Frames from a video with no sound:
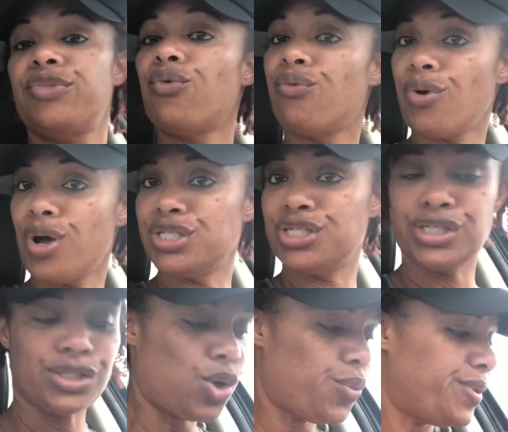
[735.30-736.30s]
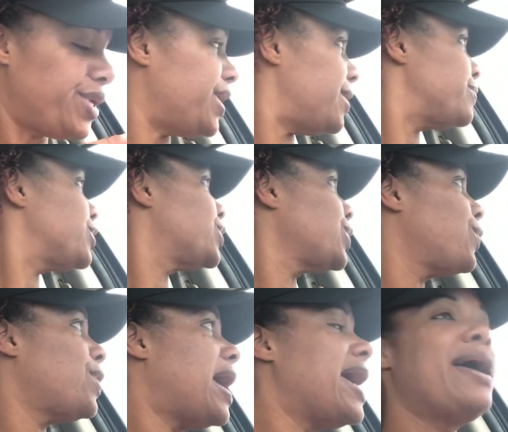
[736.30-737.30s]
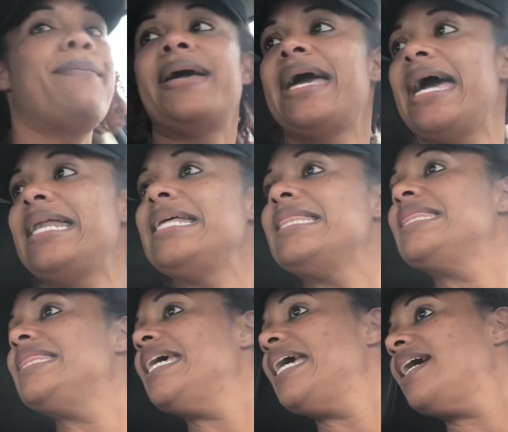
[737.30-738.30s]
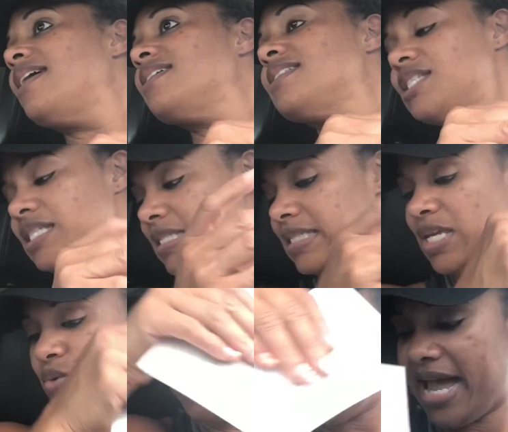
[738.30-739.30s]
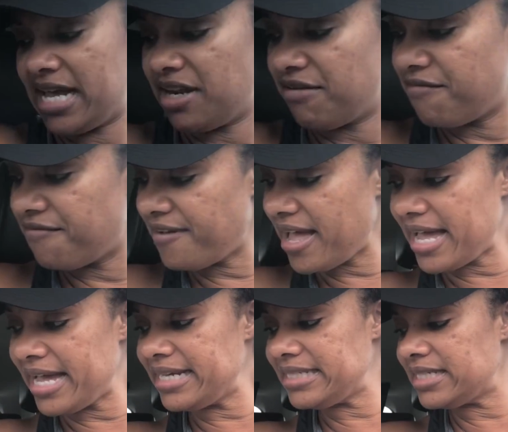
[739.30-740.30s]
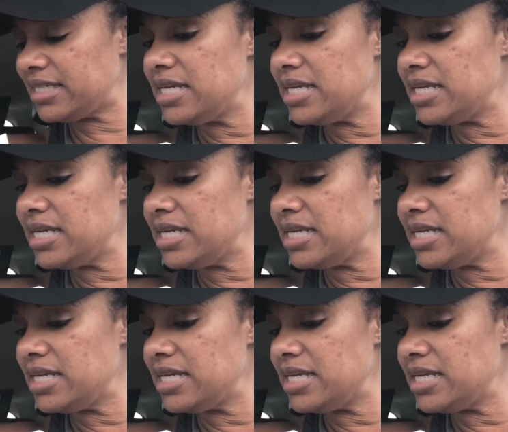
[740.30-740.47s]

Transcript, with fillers: Ross just opened up, so I am heading there to see what I can find.